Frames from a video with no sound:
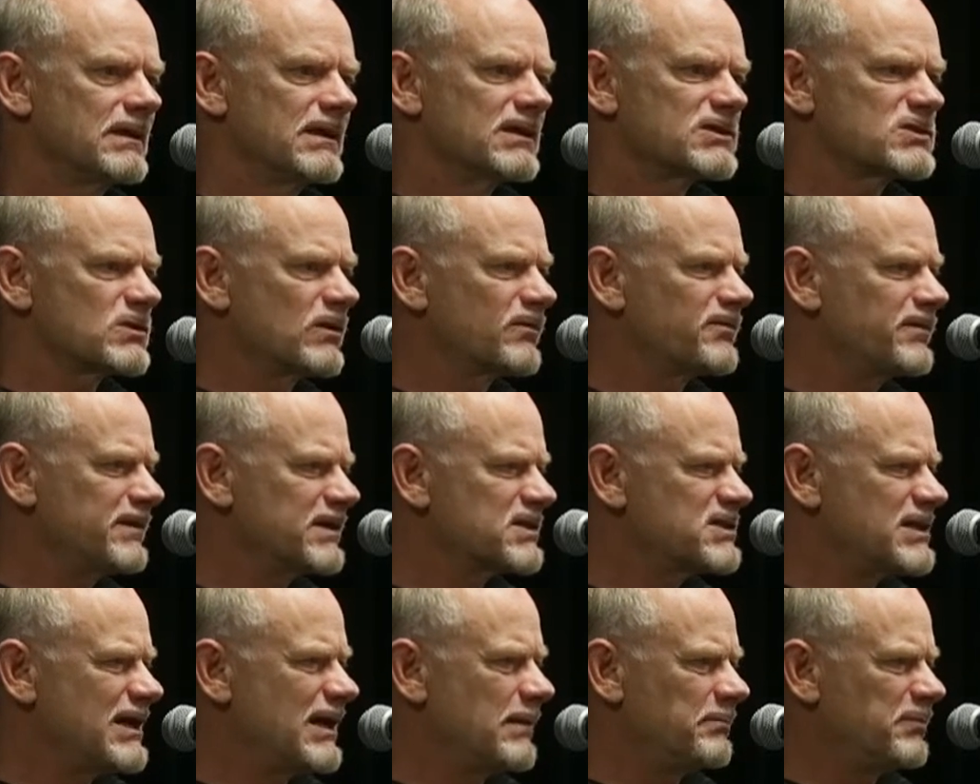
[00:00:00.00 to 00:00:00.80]
So for
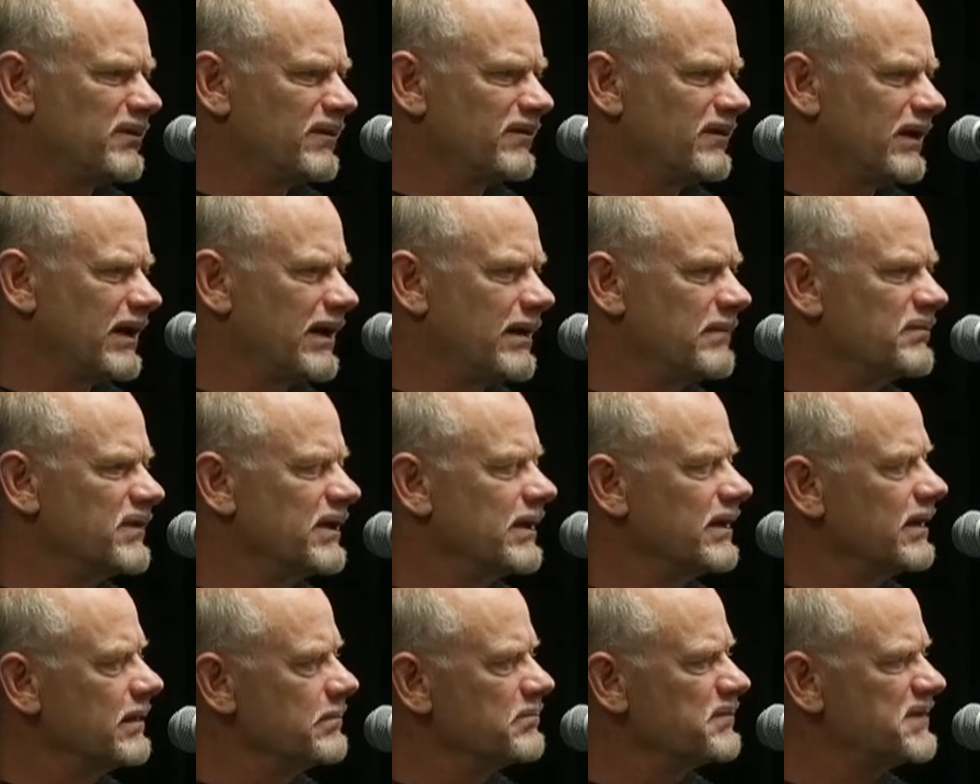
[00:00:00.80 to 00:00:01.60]
example,
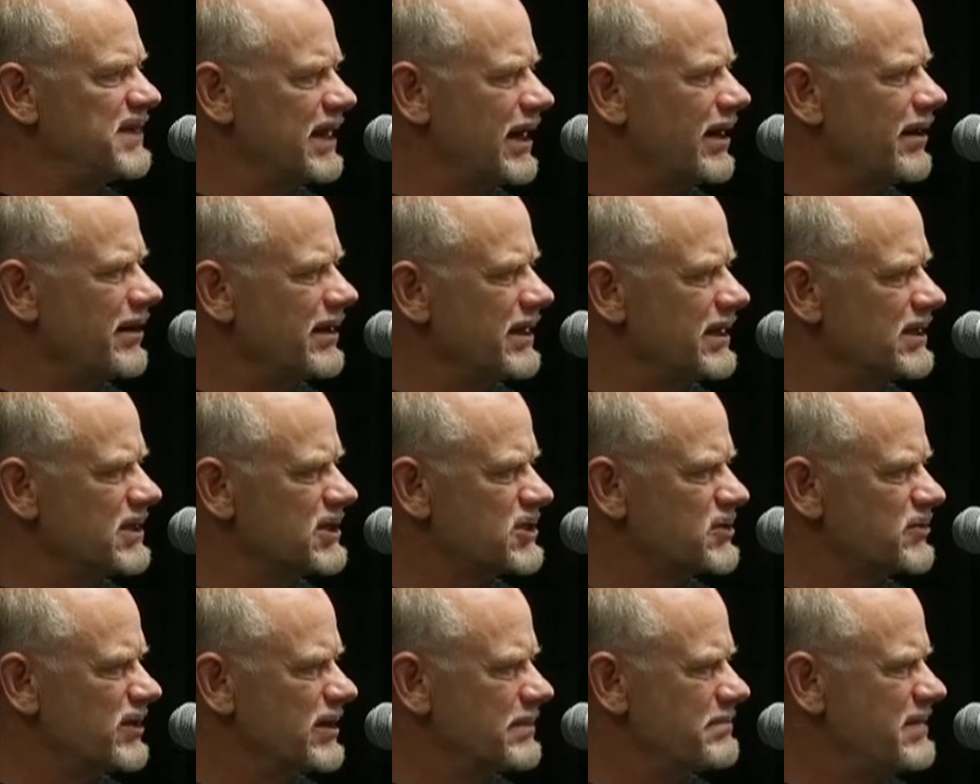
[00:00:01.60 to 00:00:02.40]
the dairy
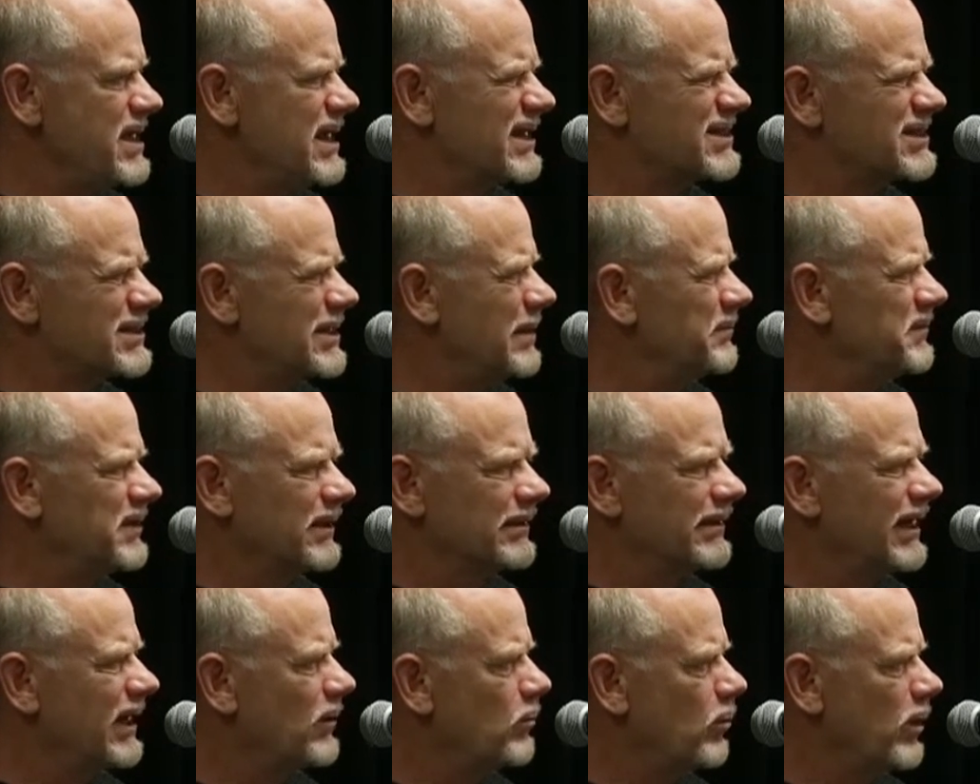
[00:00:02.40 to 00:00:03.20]
industry makes something
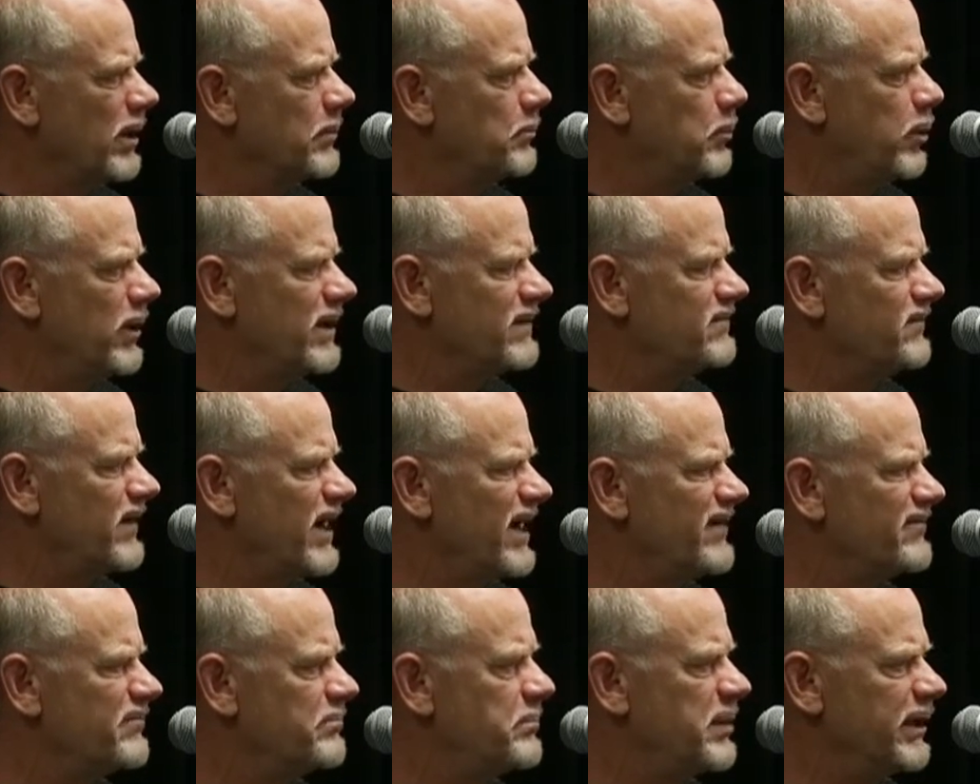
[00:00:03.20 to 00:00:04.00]
like
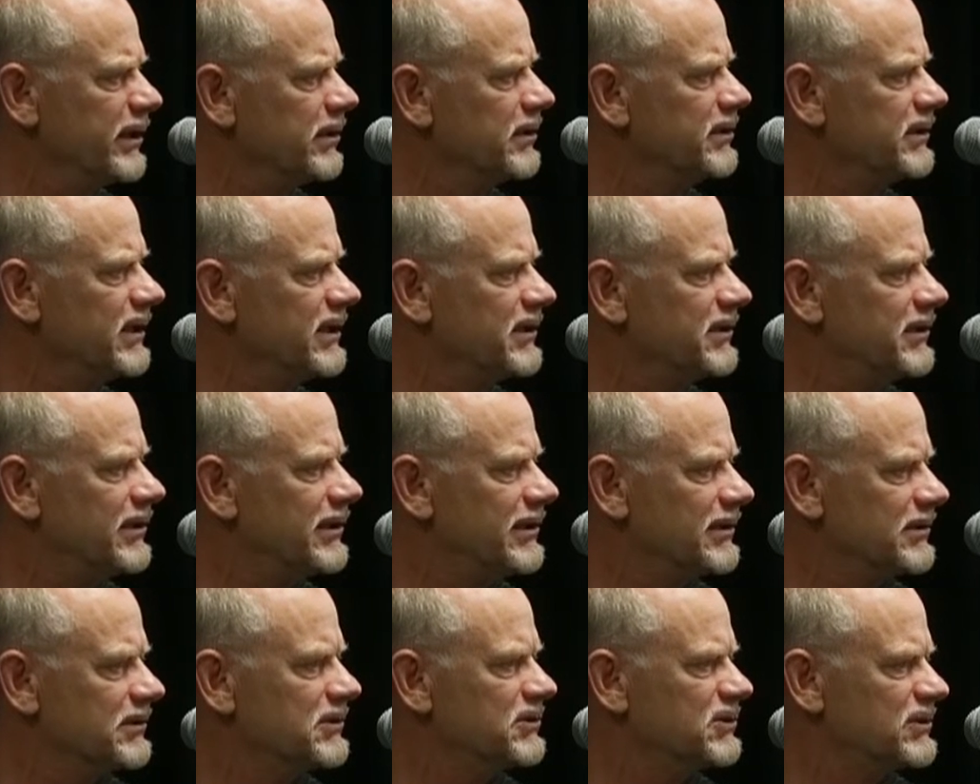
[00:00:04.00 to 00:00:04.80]
$1.5 billion
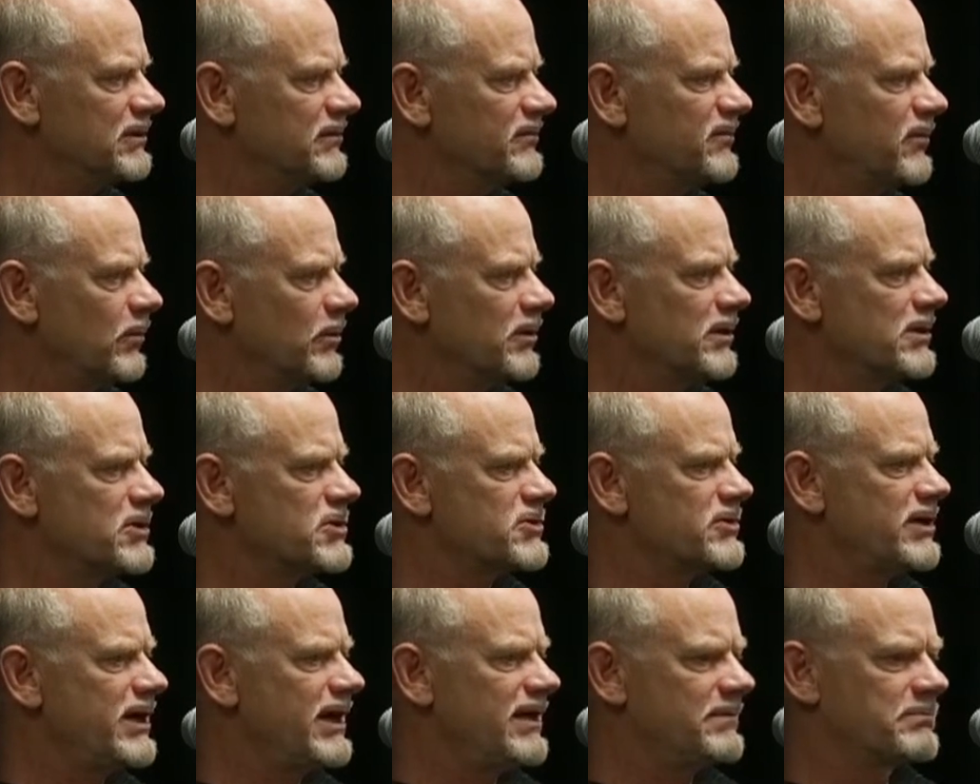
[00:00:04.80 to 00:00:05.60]
in foreign
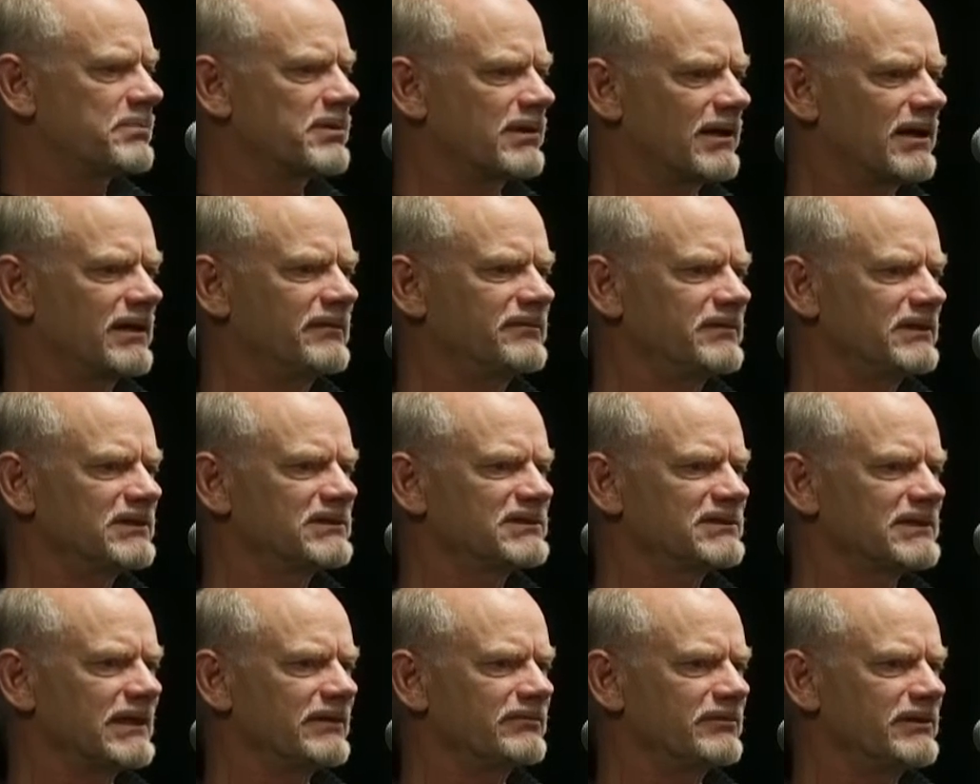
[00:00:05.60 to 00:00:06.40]
trade
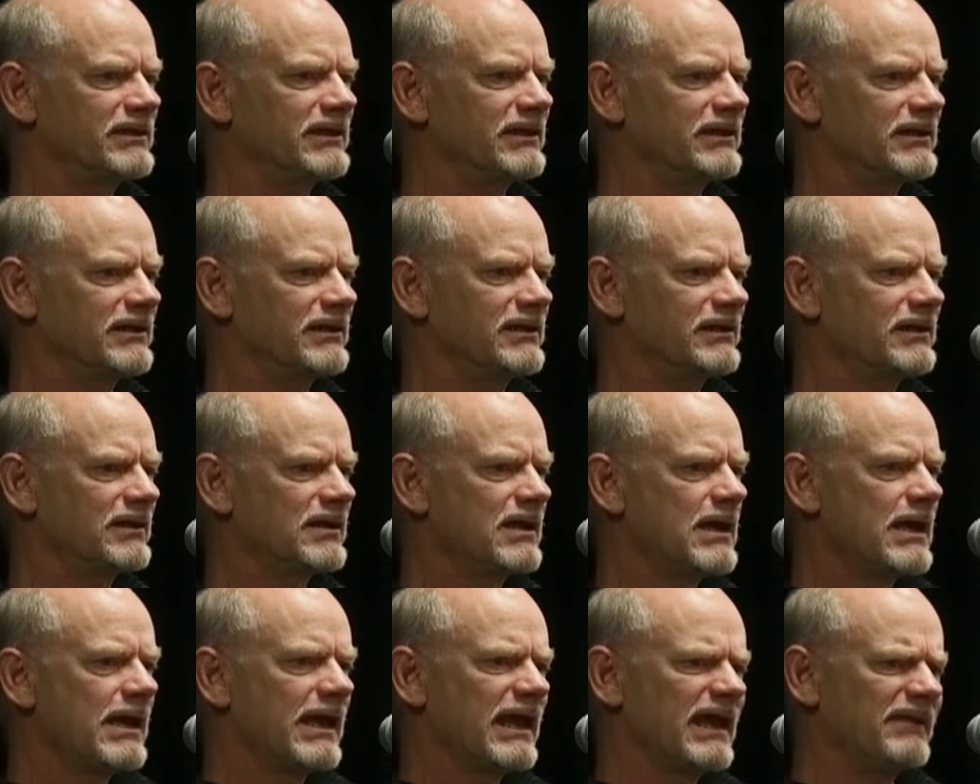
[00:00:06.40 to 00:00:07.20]
profits every year,
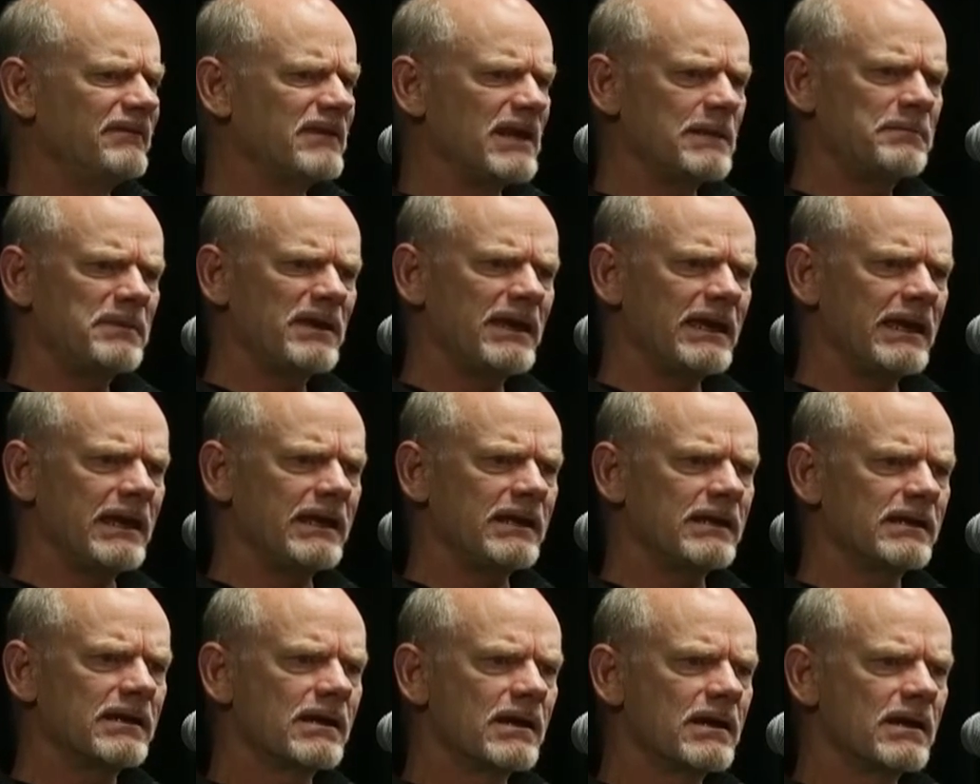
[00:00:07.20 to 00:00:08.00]
and they
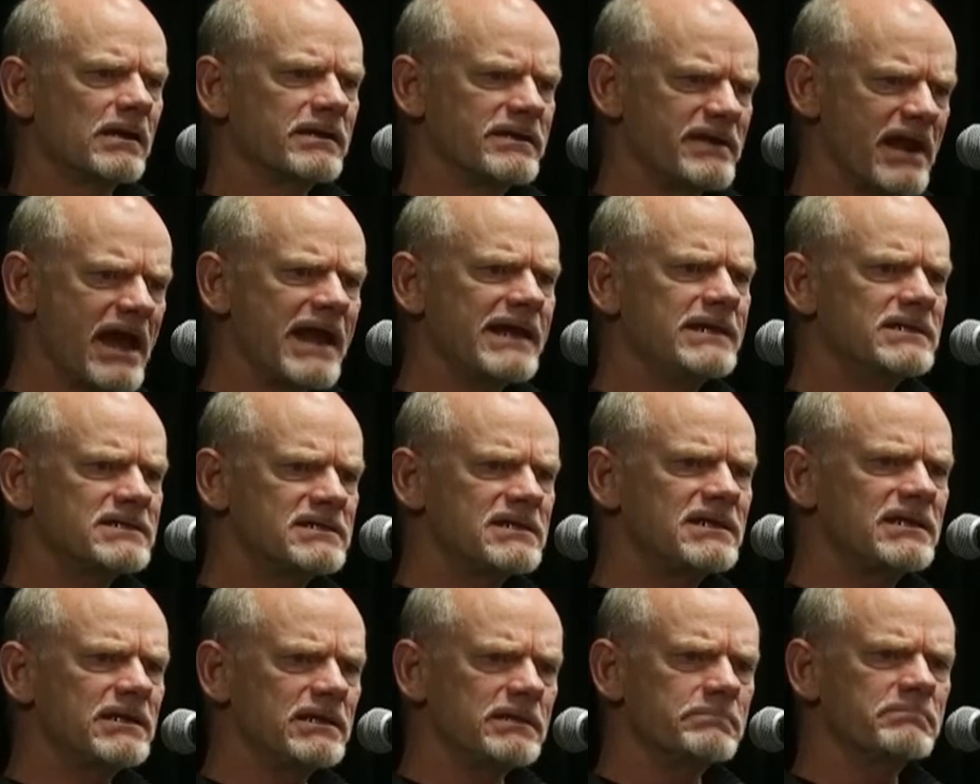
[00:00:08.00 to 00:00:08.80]
pay
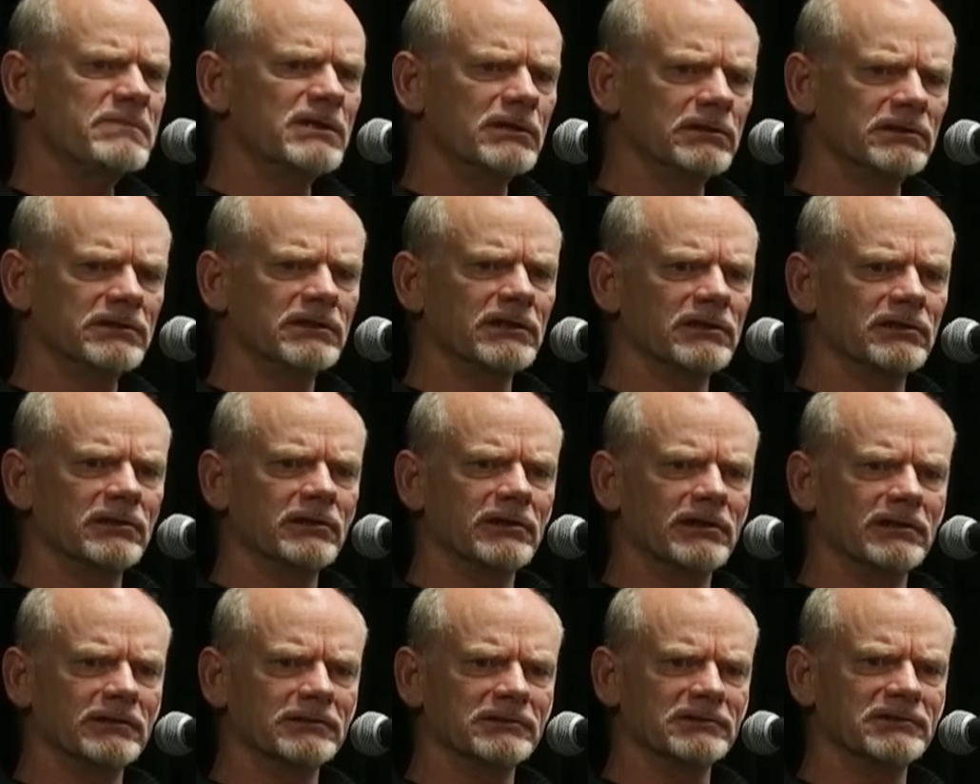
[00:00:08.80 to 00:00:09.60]
$19 million
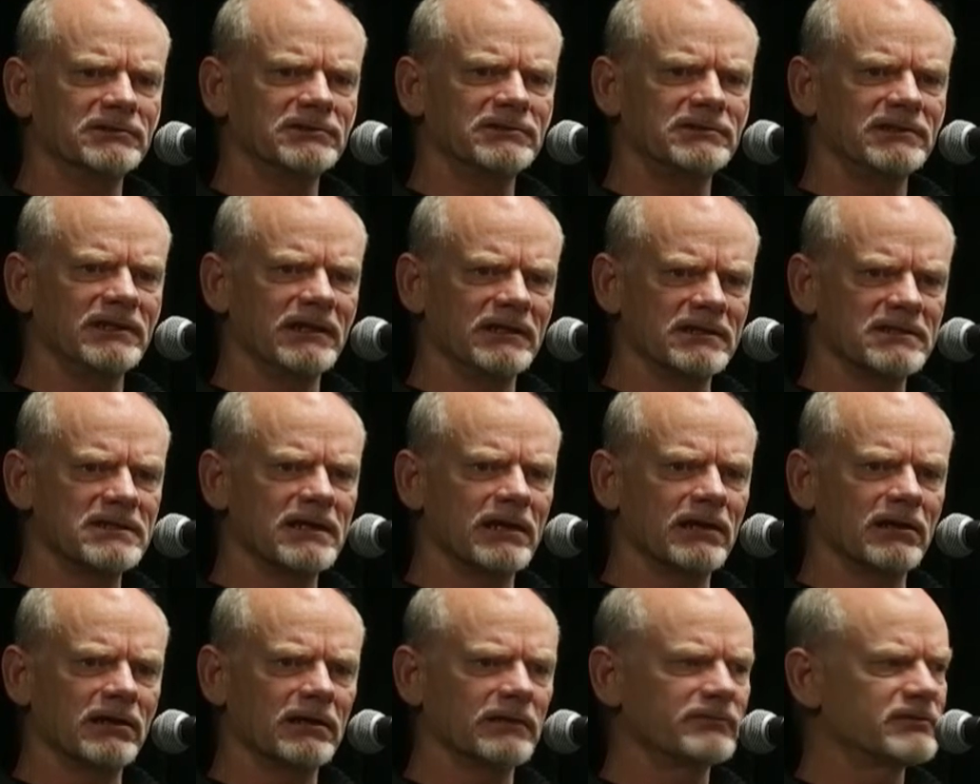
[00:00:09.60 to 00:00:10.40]
in
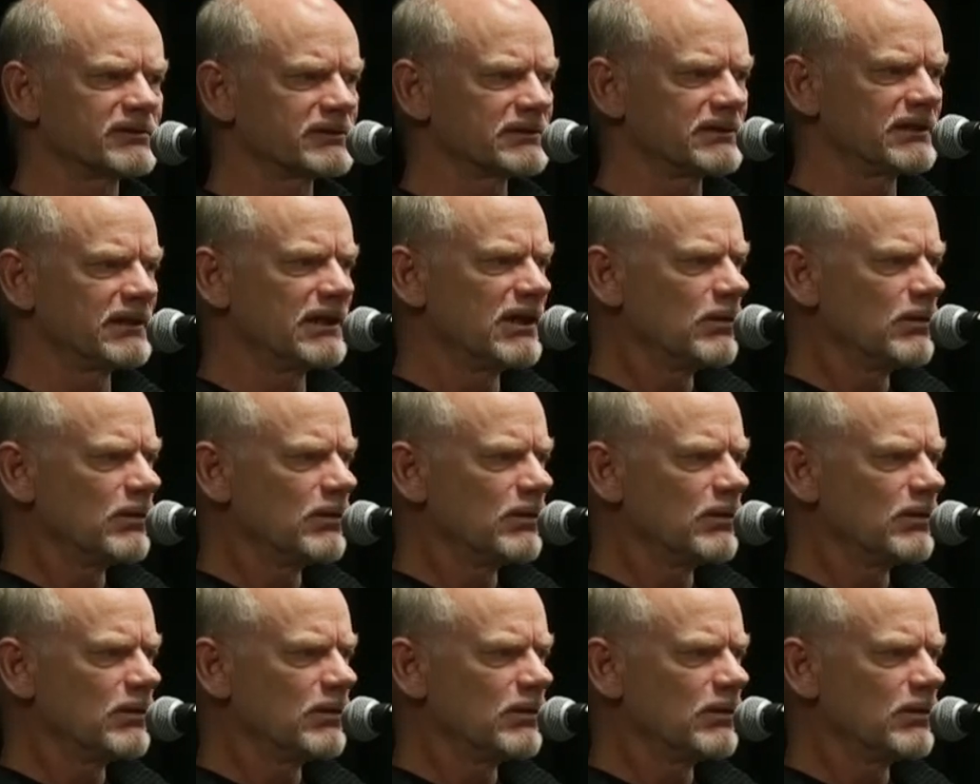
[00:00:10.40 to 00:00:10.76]
tariffs.